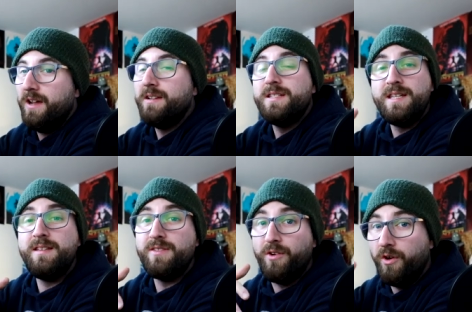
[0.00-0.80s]
Not to say
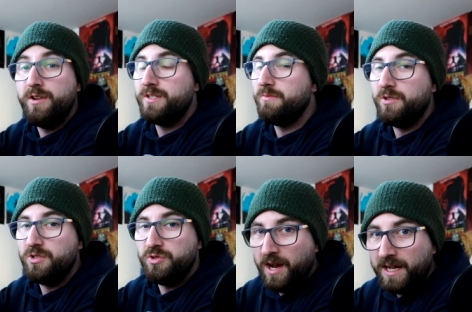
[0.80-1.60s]
that there aren't some
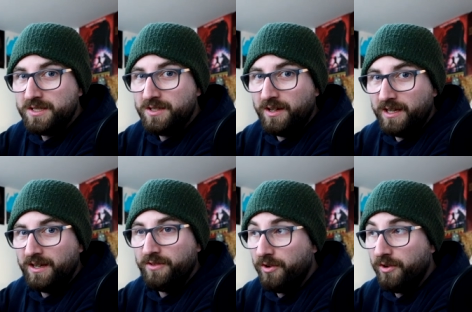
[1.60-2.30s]
good tracks on here,